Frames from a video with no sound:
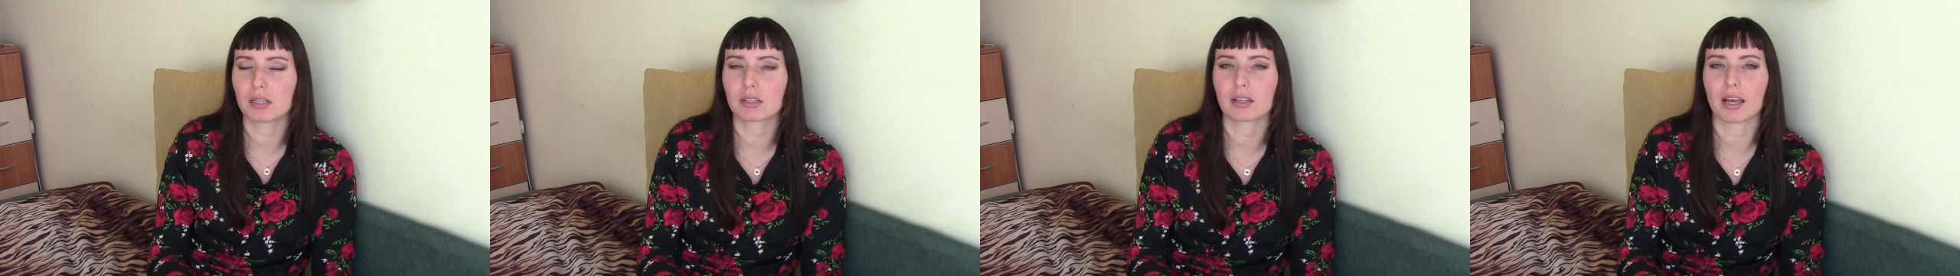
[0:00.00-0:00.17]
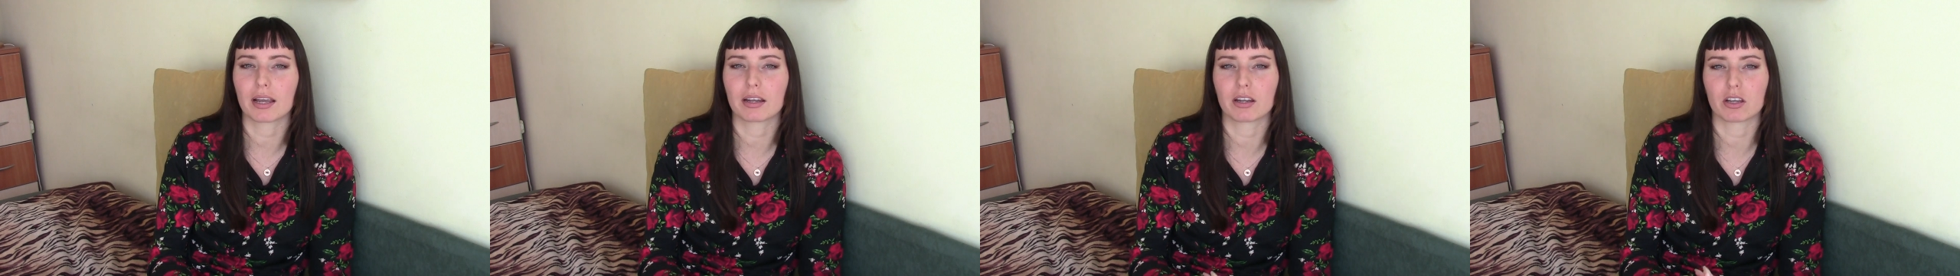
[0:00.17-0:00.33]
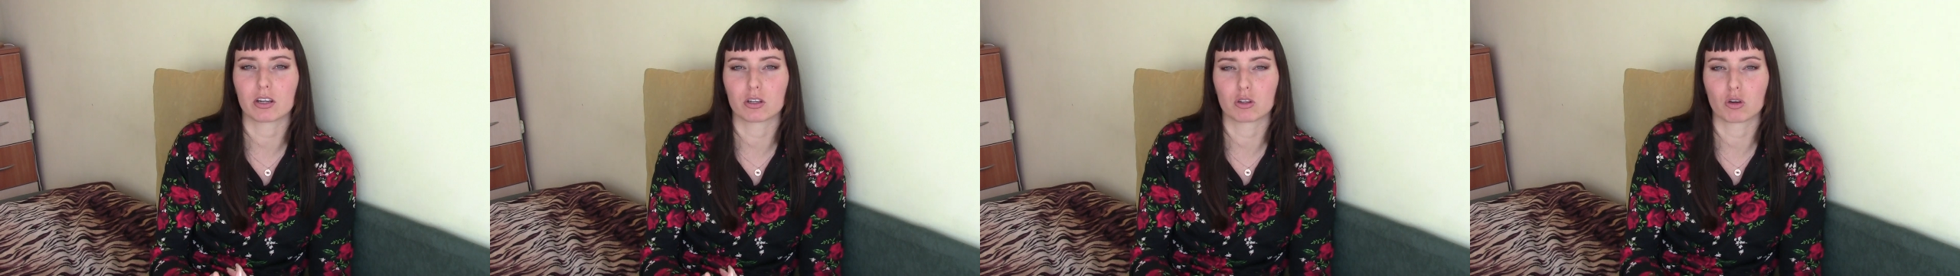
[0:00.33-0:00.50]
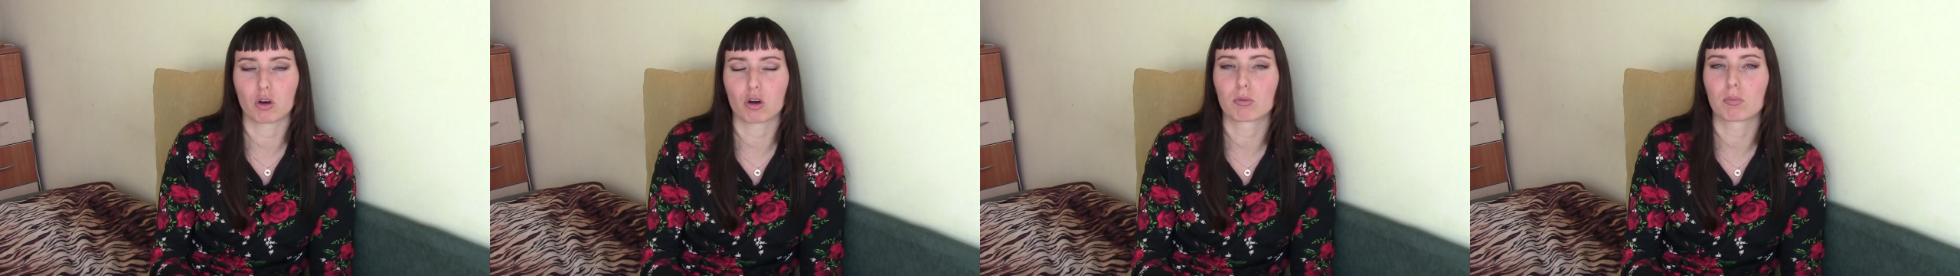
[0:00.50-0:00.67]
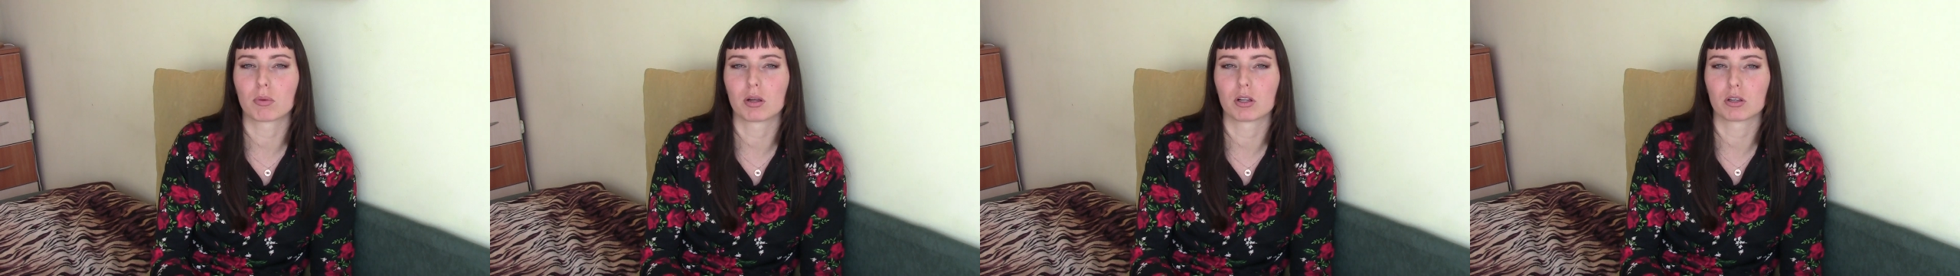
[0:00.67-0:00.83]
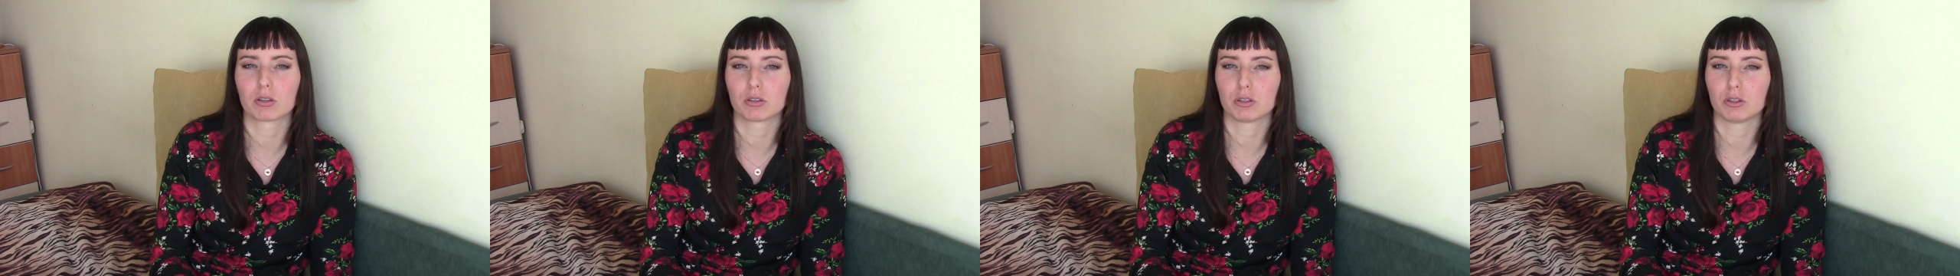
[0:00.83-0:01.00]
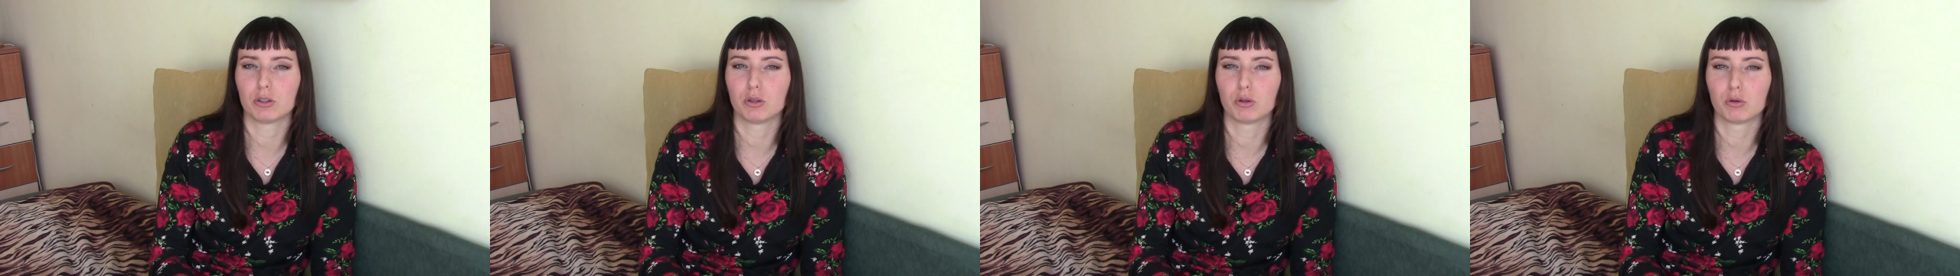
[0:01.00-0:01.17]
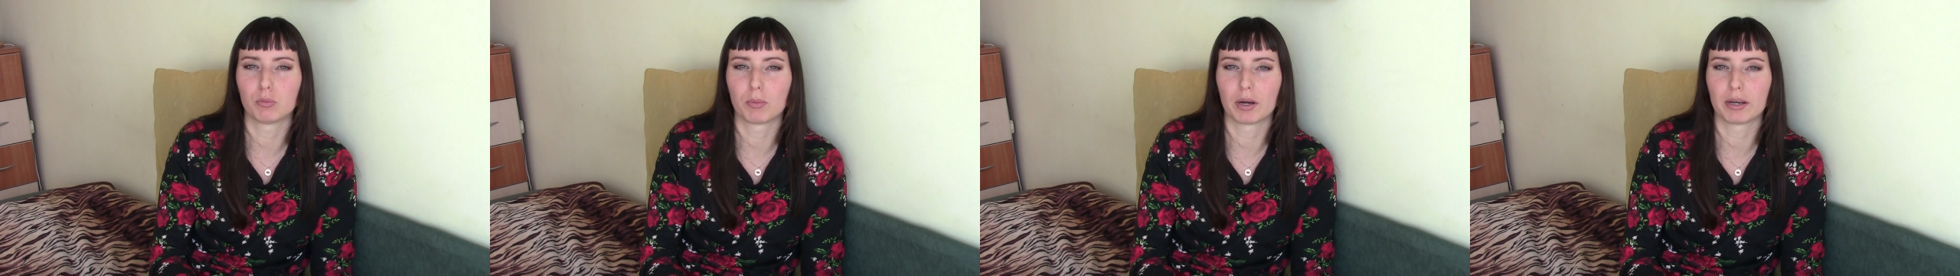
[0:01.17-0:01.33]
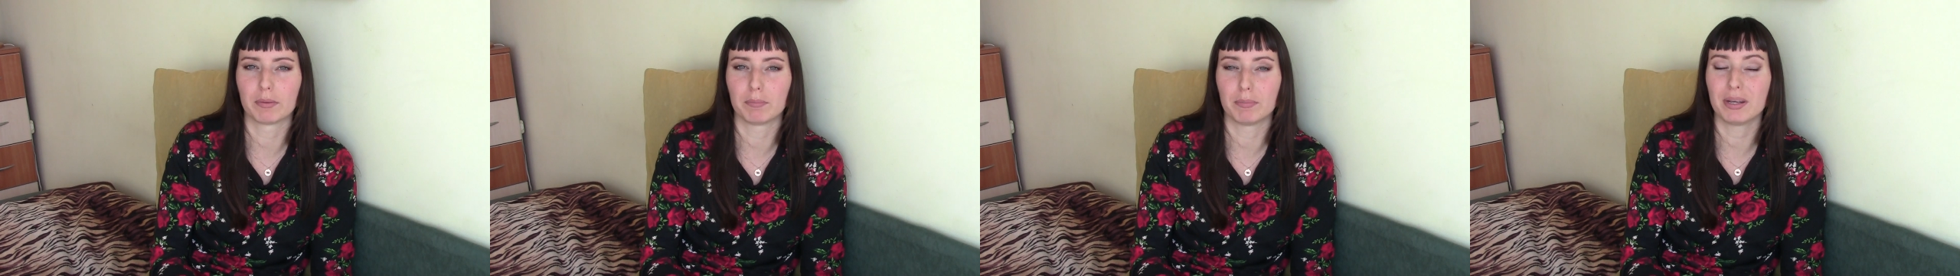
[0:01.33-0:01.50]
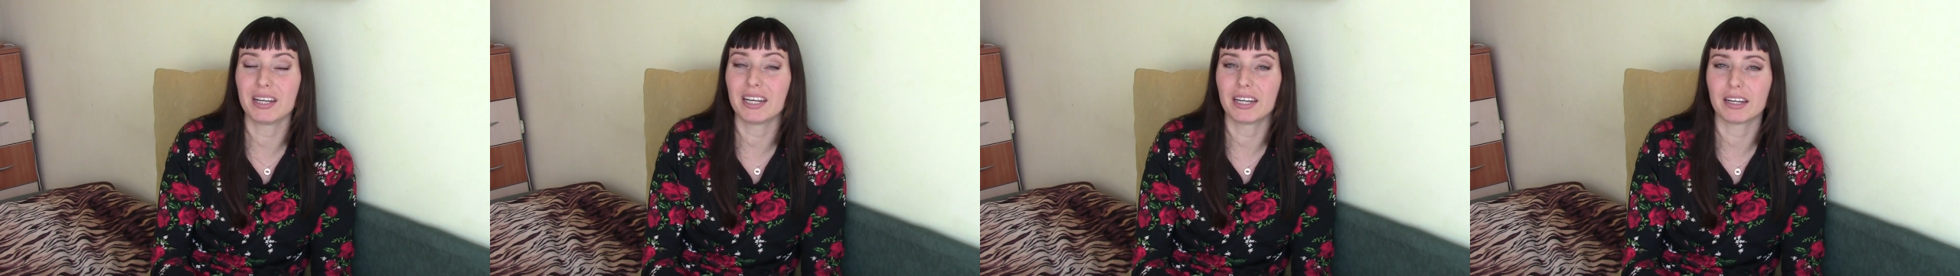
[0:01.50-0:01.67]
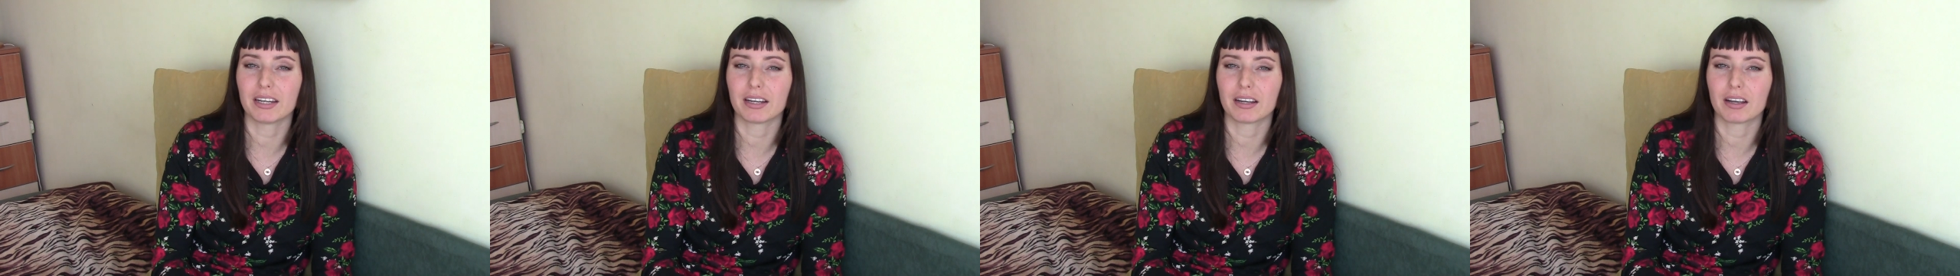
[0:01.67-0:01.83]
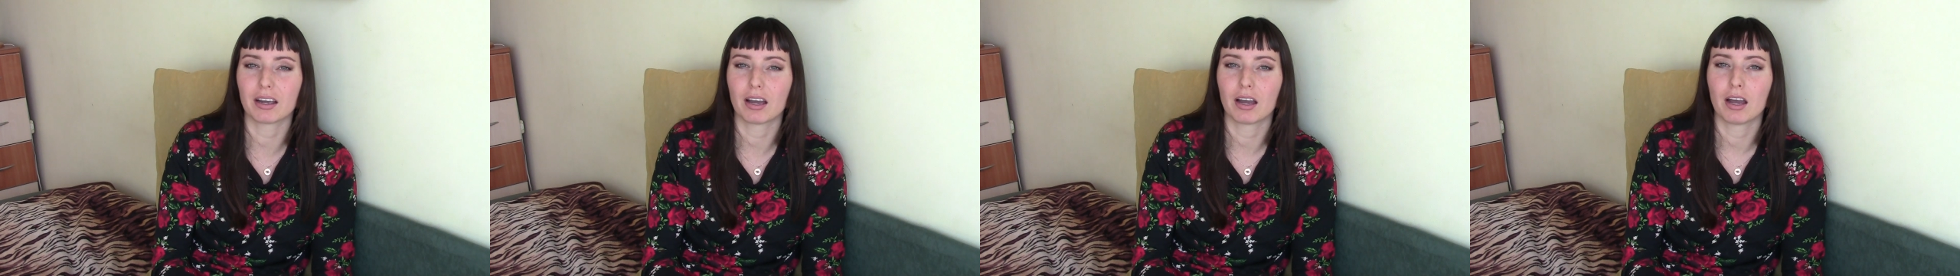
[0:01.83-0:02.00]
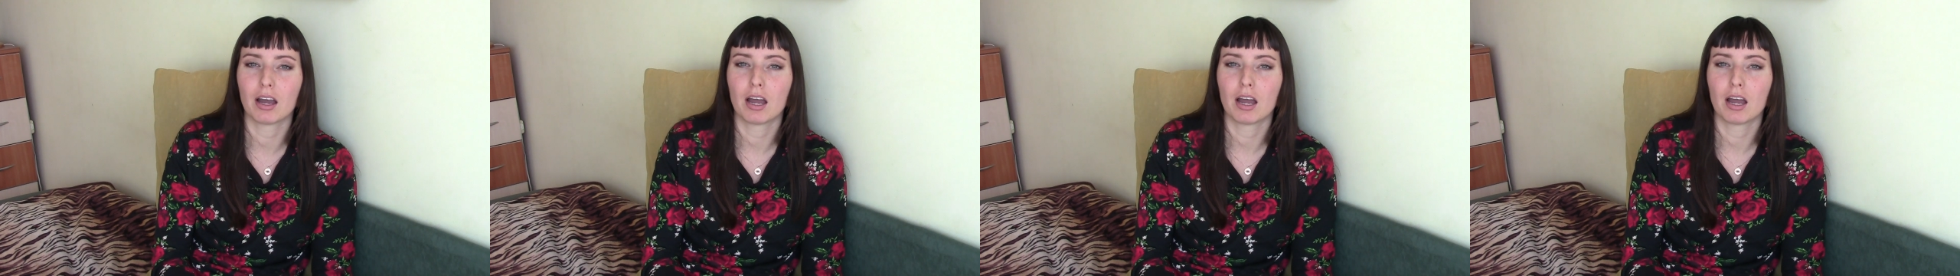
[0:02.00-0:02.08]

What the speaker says: like a normal human being.